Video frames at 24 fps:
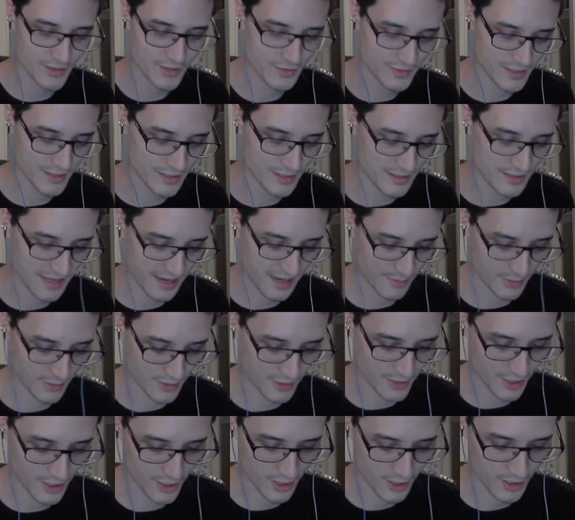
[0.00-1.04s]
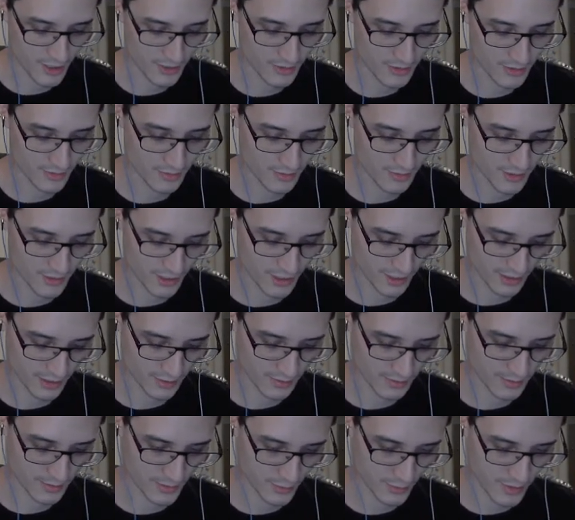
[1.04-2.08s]
did a damage to the
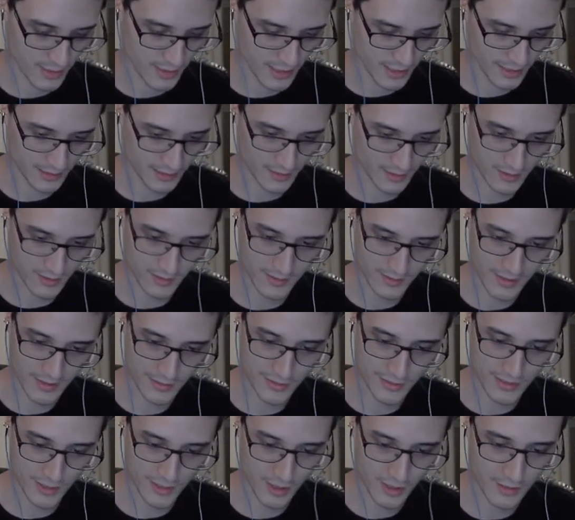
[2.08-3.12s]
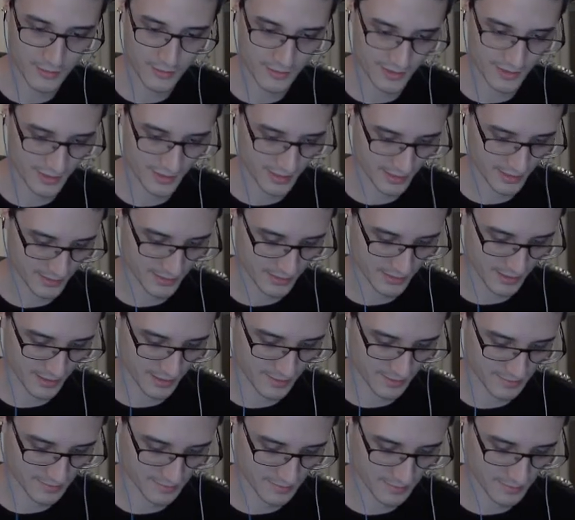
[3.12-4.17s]
chicken, so then I can just auto this guy
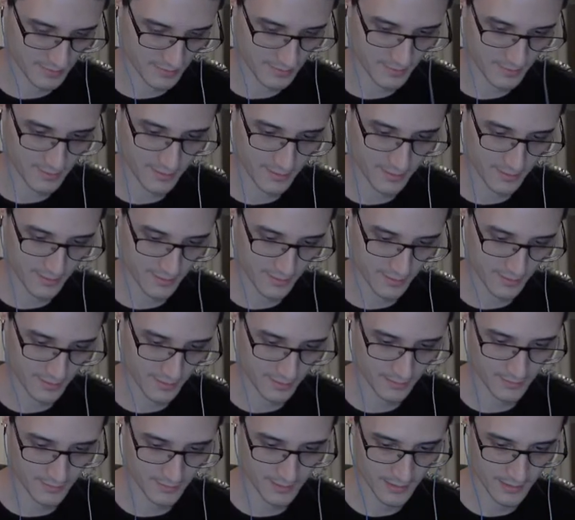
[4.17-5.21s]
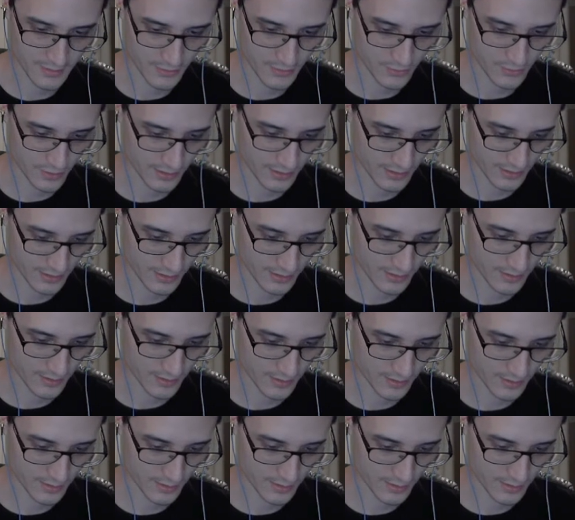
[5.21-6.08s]
down. Yeah, that's quite nice.